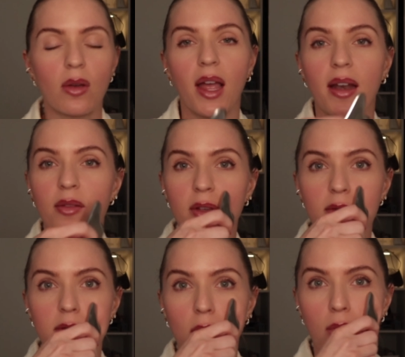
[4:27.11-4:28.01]
And it
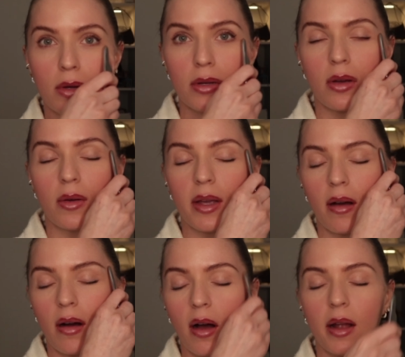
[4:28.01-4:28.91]
feels so good going
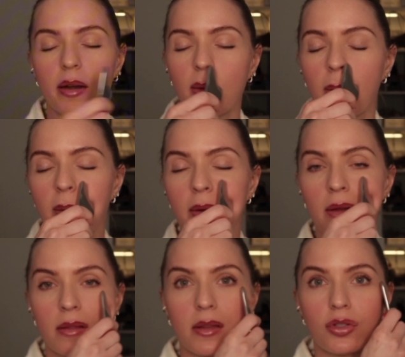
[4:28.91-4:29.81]
on
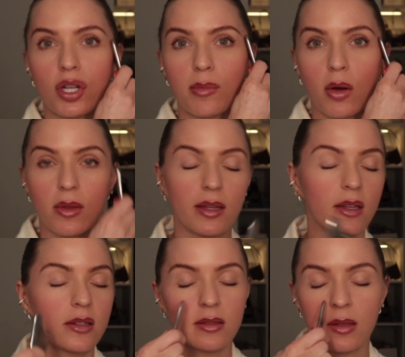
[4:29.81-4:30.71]
the cheekbone like
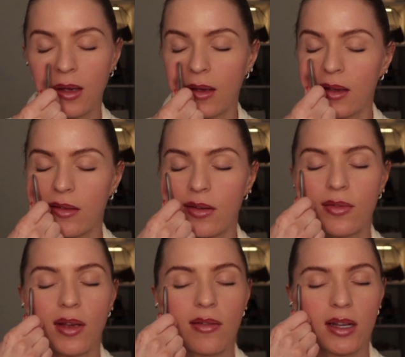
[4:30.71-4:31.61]
this. Even if
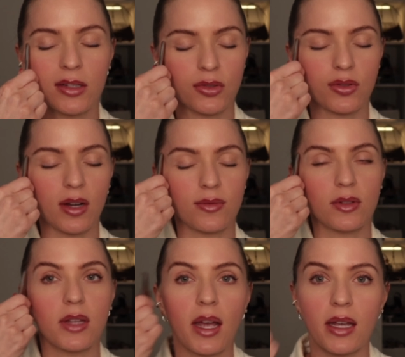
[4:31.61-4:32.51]
you have like a
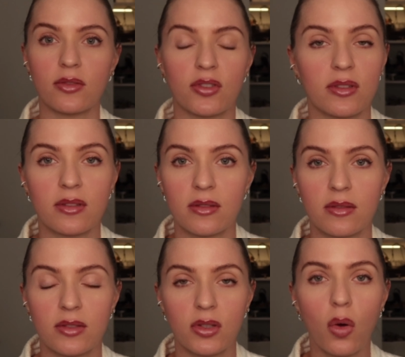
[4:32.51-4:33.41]
stressful day, it's
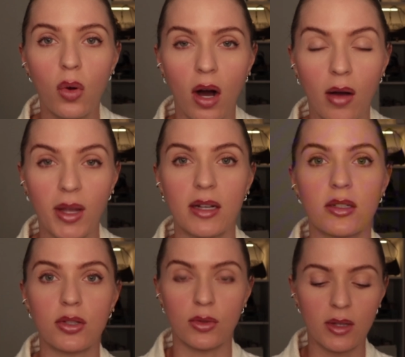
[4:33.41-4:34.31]
just so calming
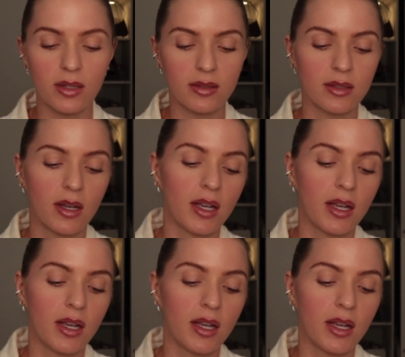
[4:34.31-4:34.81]
to do this.